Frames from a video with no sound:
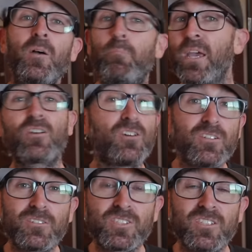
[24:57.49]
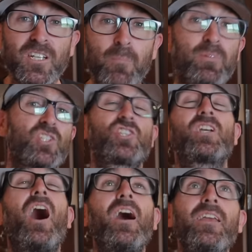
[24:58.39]
pickles,
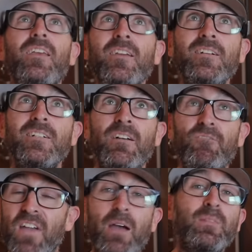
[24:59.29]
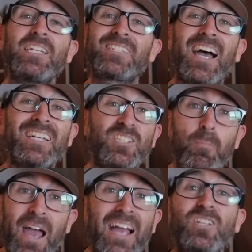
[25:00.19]
biscotti, family-sized
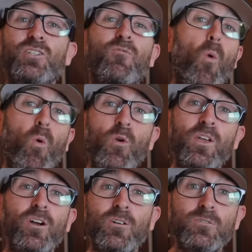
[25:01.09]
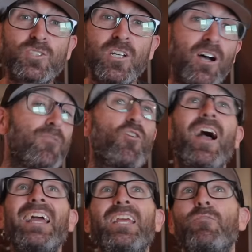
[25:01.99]
packs of Oreos, a
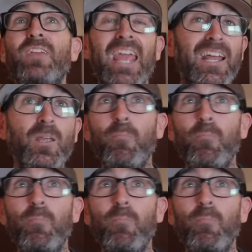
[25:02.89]
variety of candy